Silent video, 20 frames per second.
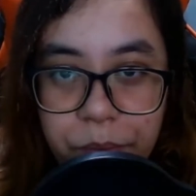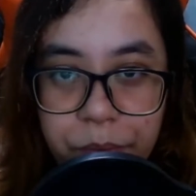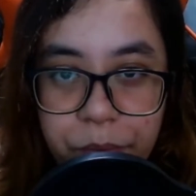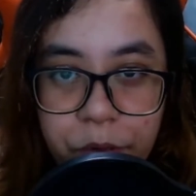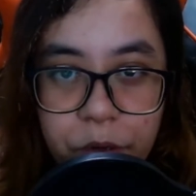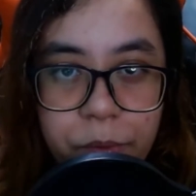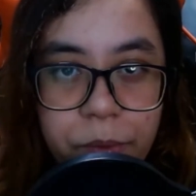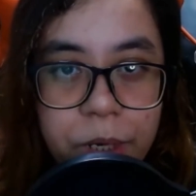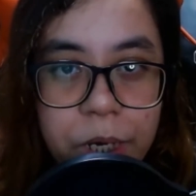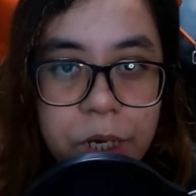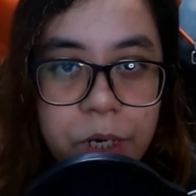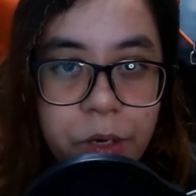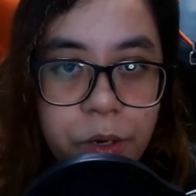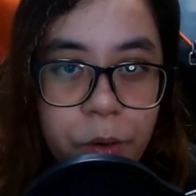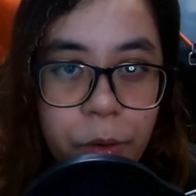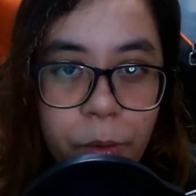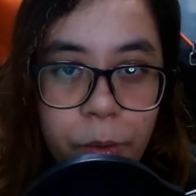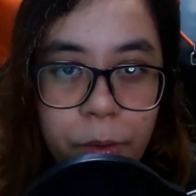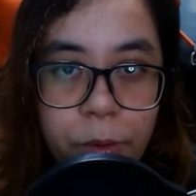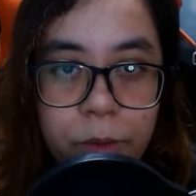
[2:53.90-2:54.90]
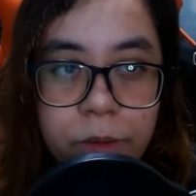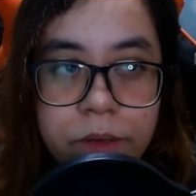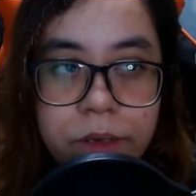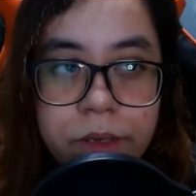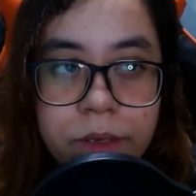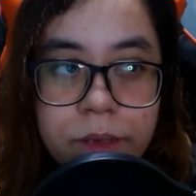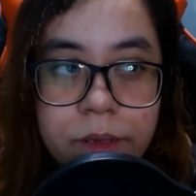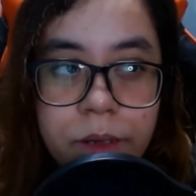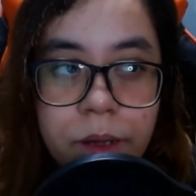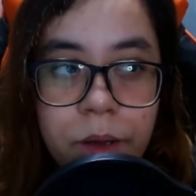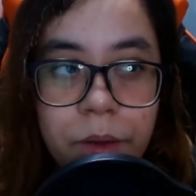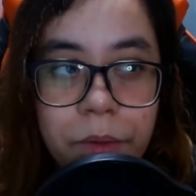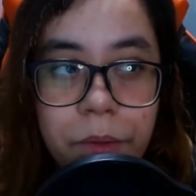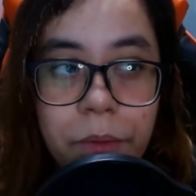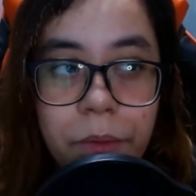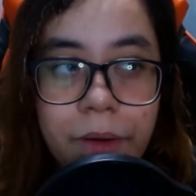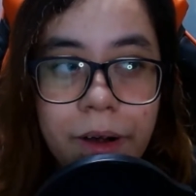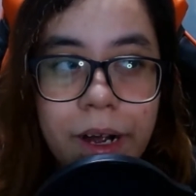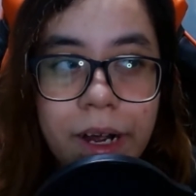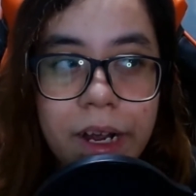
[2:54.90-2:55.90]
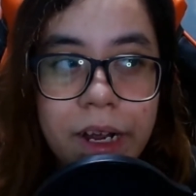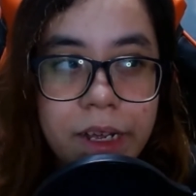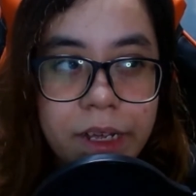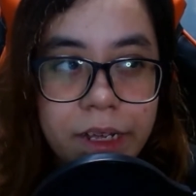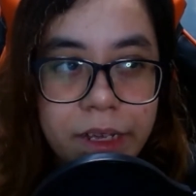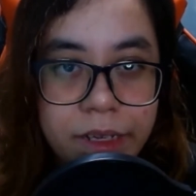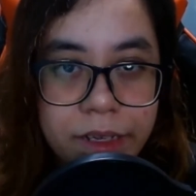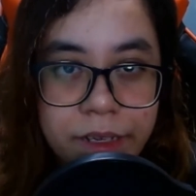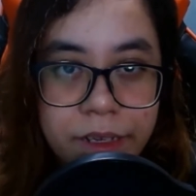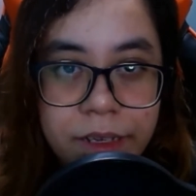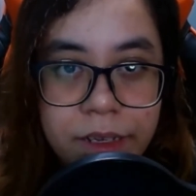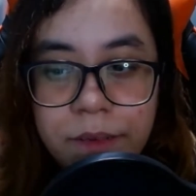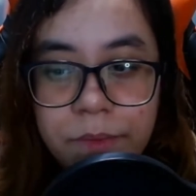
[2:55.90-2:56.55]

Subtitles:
Nobody knows why